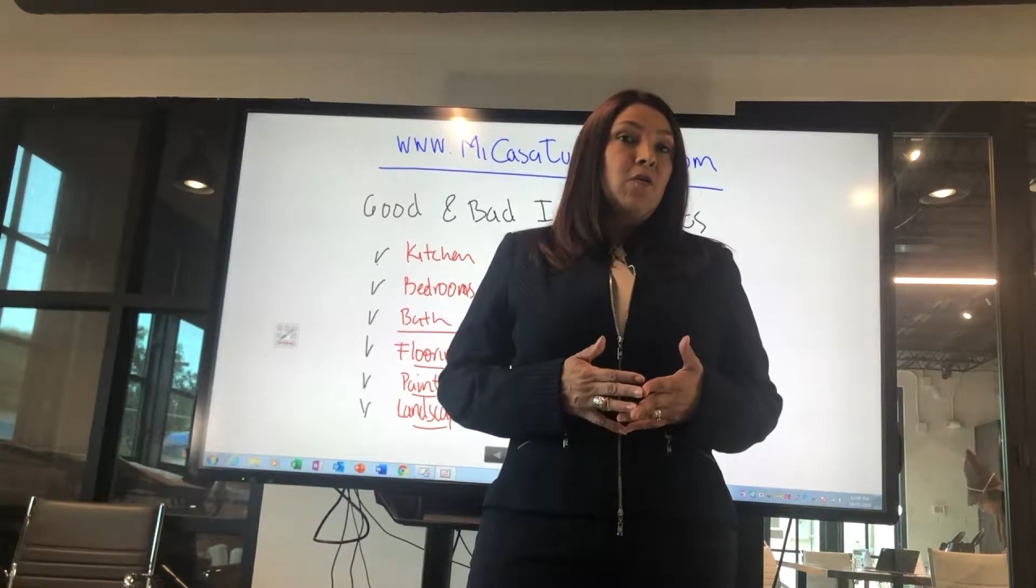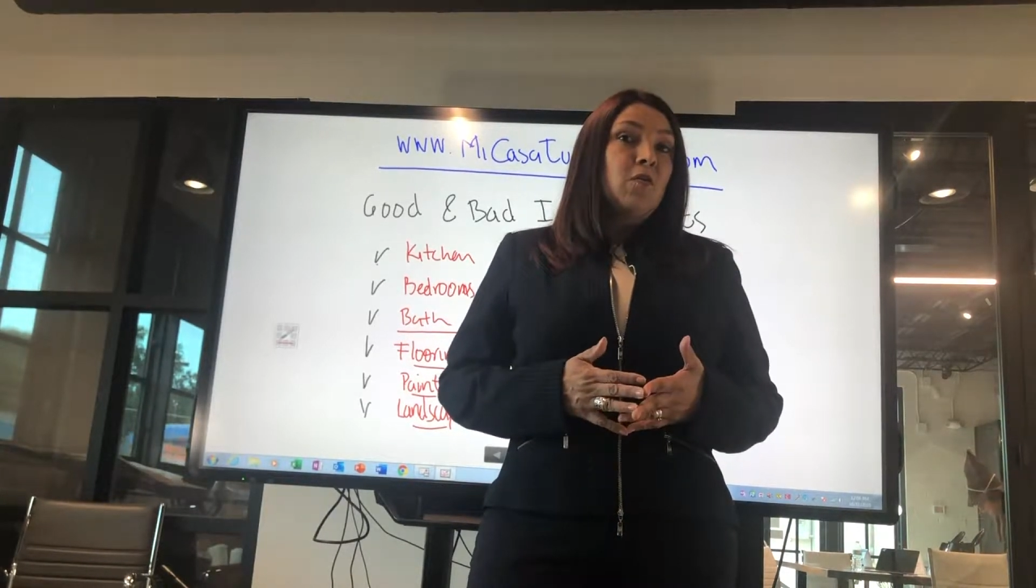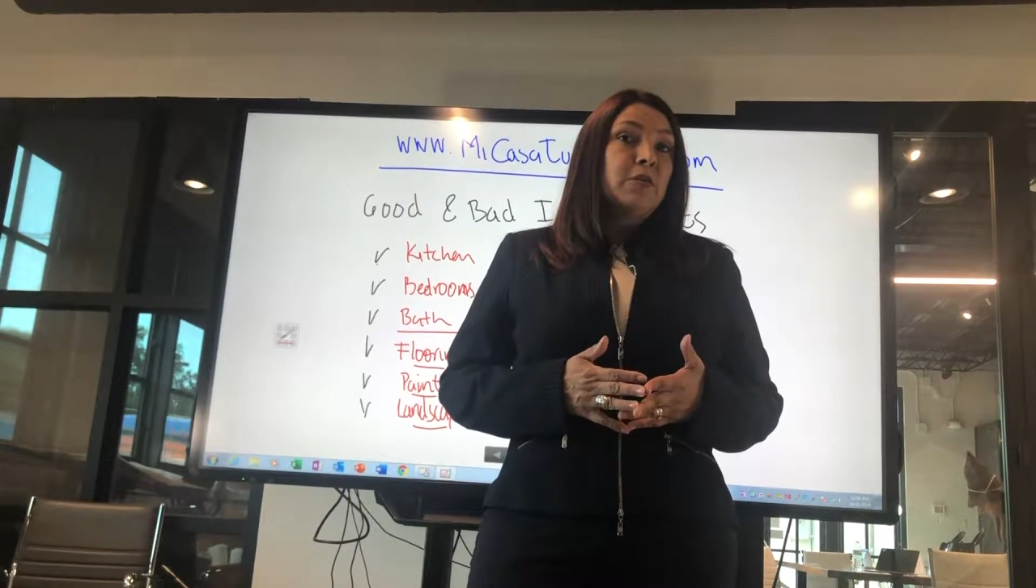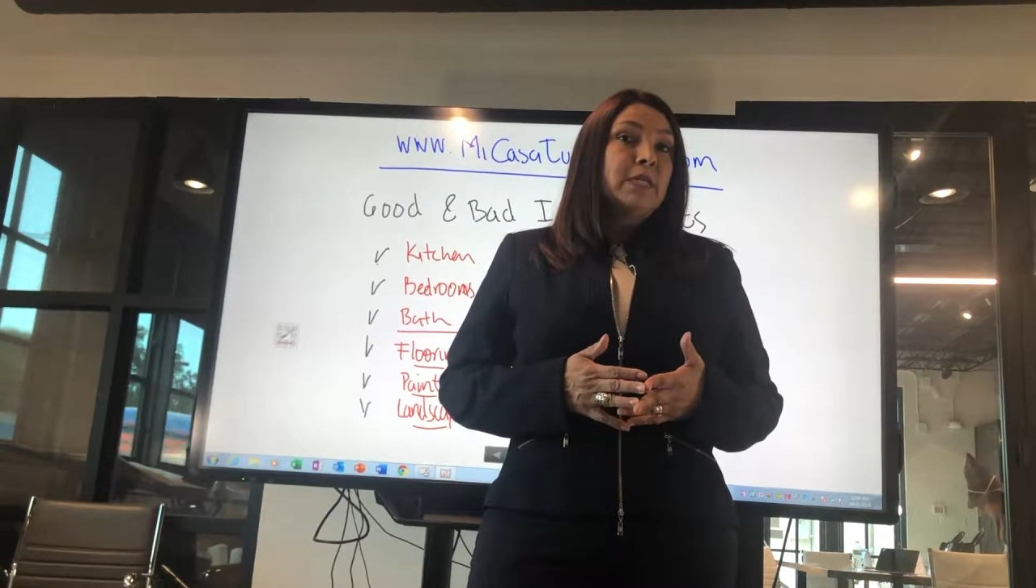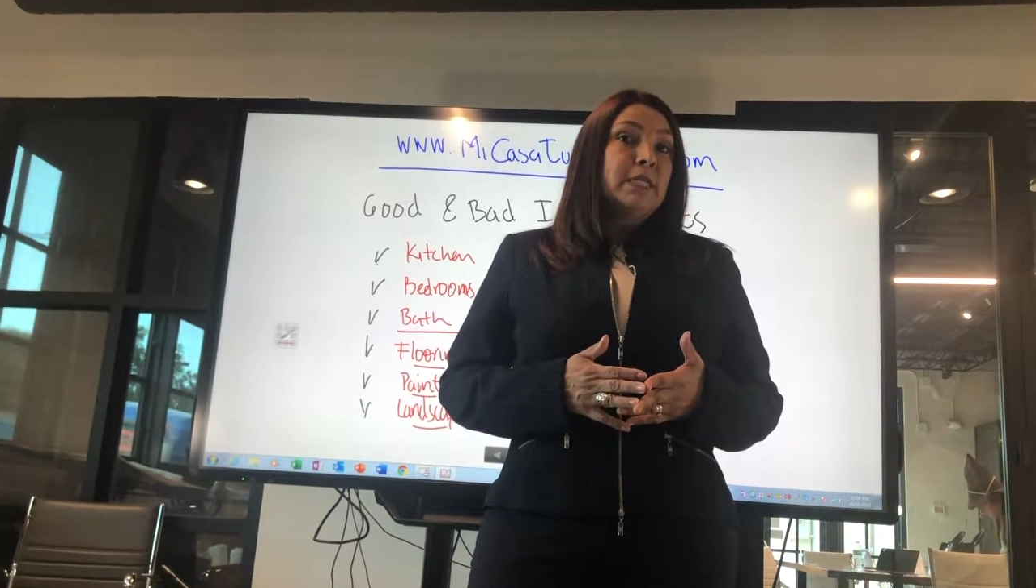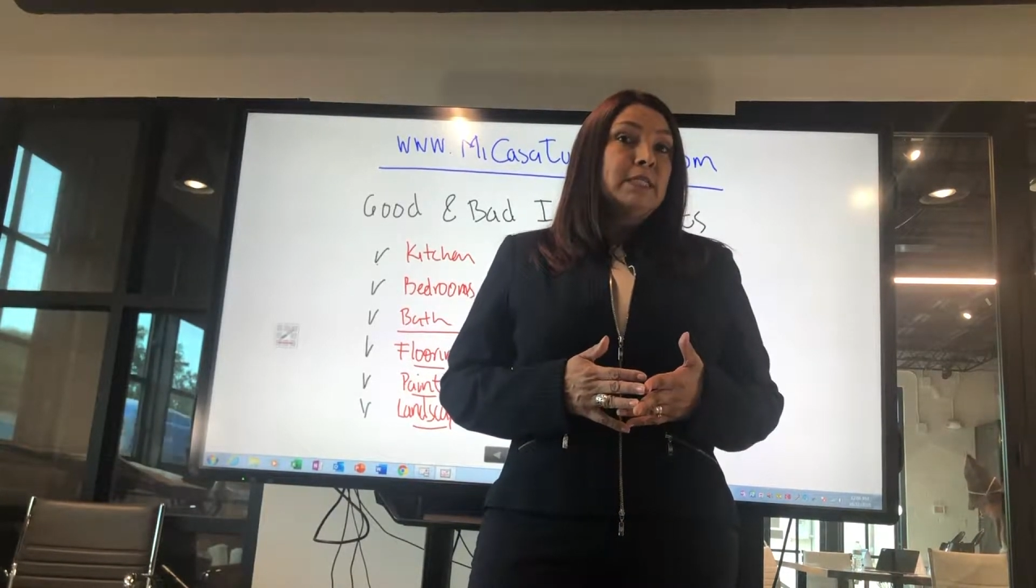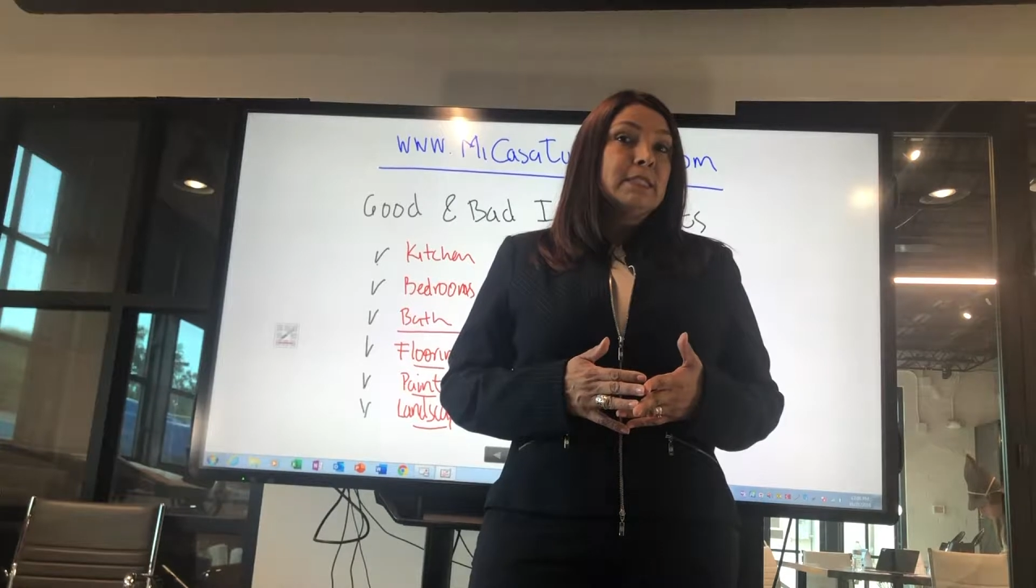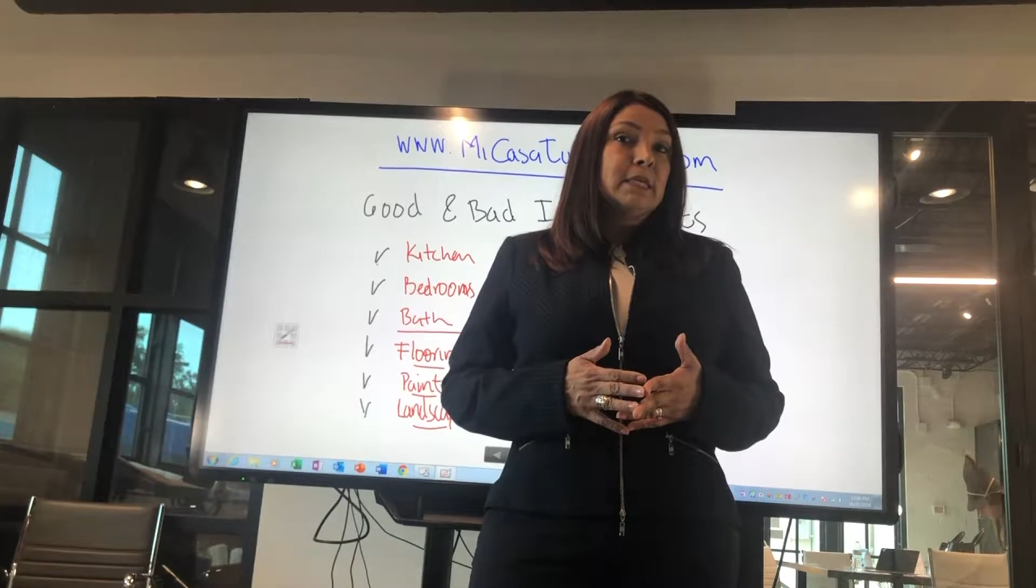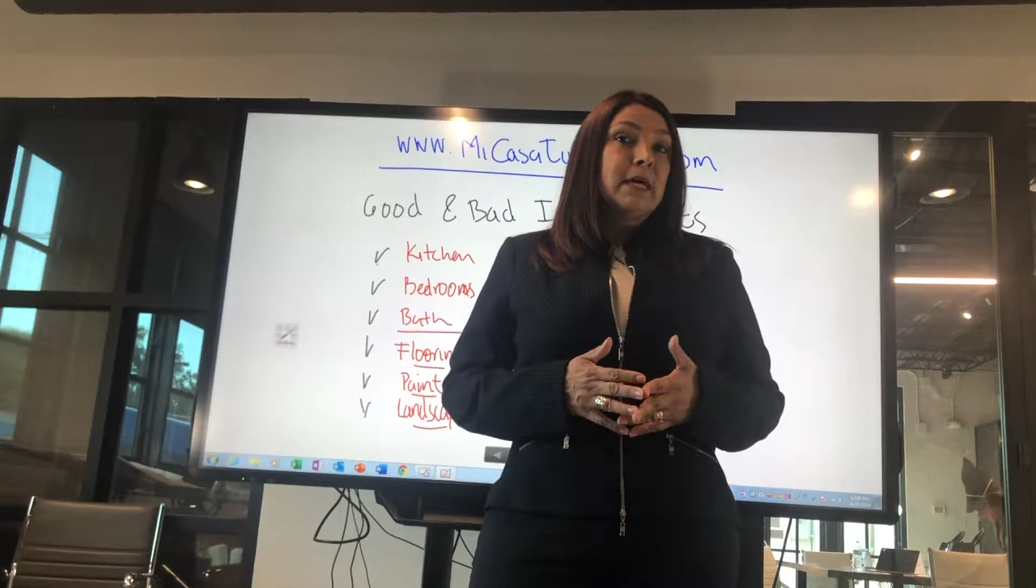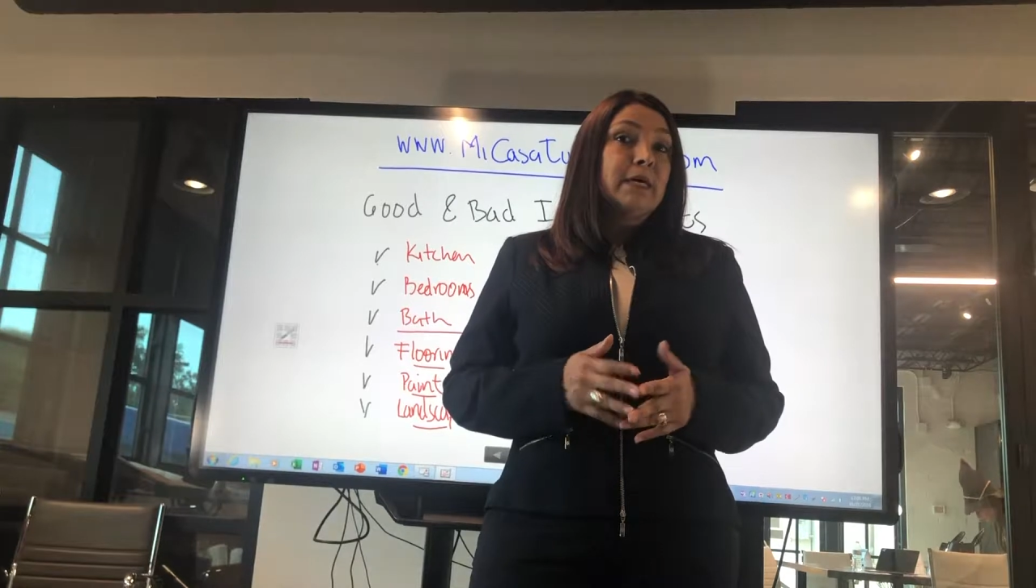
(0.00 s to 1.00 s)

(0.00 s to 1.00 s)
all these